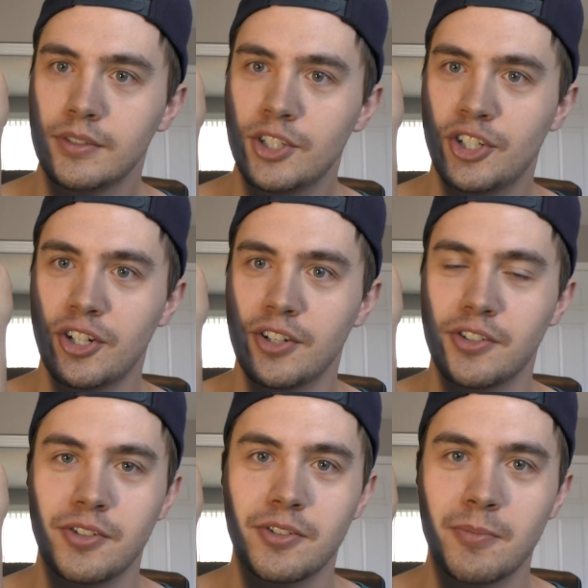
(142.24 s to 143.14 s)
This shirt
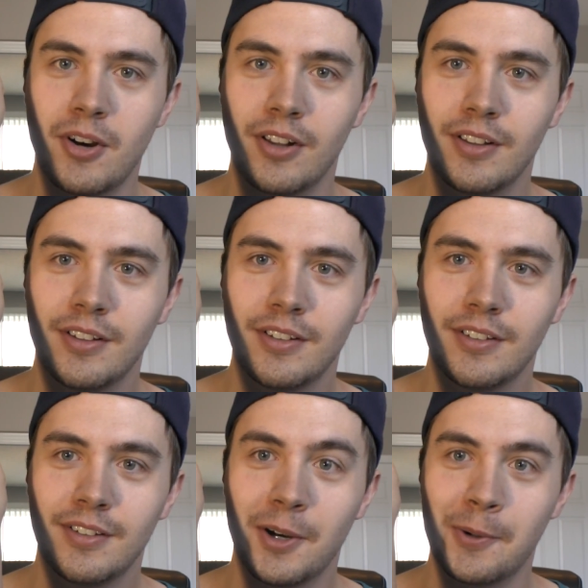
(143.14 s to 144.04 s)
is too small.
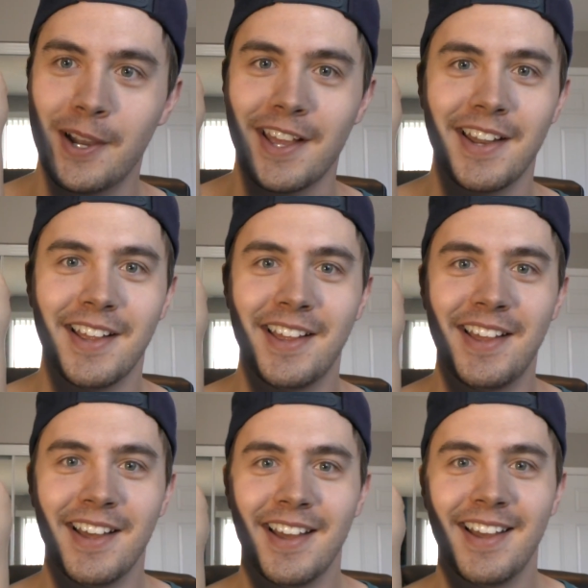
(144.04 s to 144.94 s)
Oh wait.
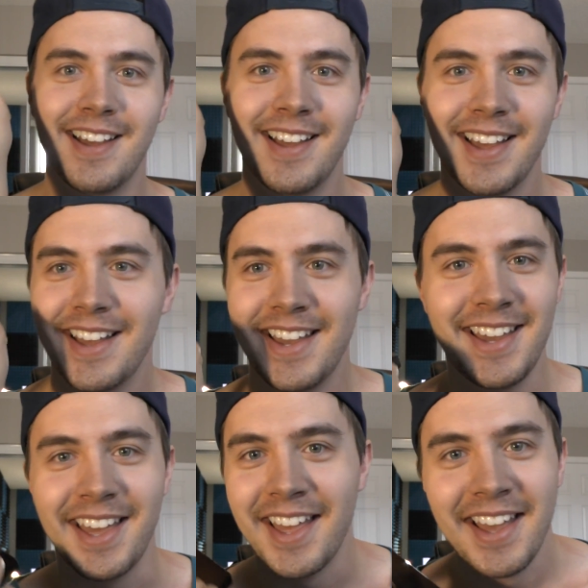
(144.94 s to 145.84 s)

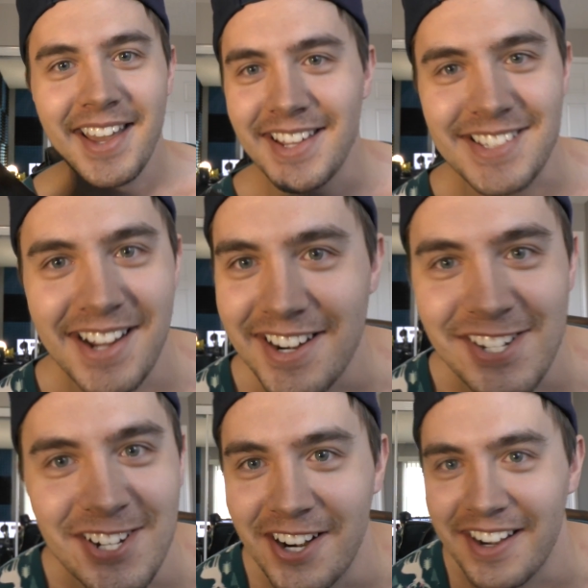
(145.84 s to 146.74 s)
It's not a
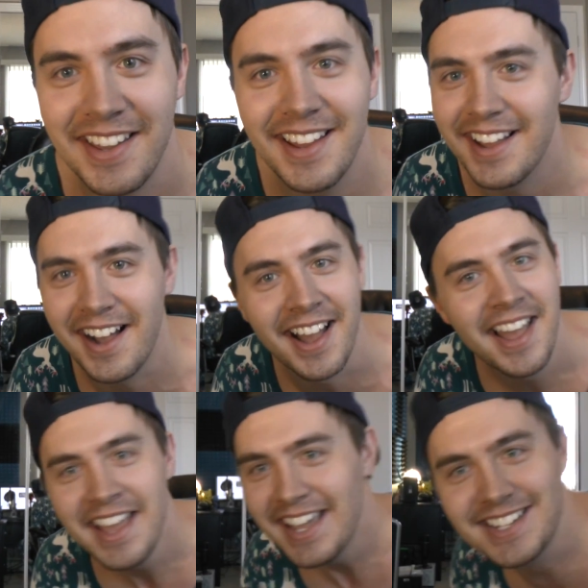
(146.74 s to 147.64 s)
shirt.
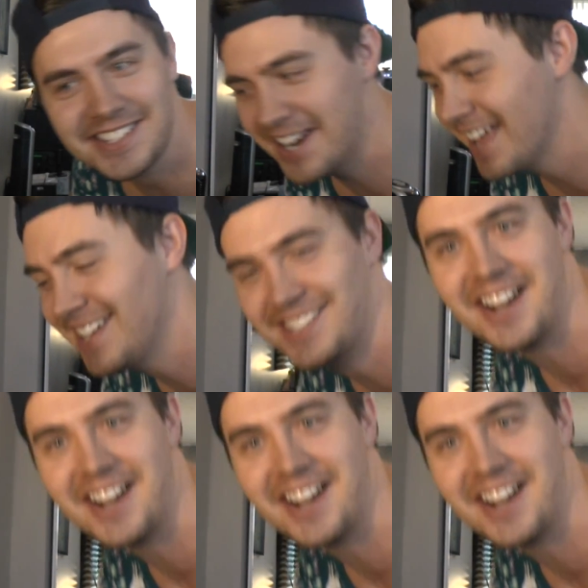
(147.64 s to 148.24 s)
It's not, it's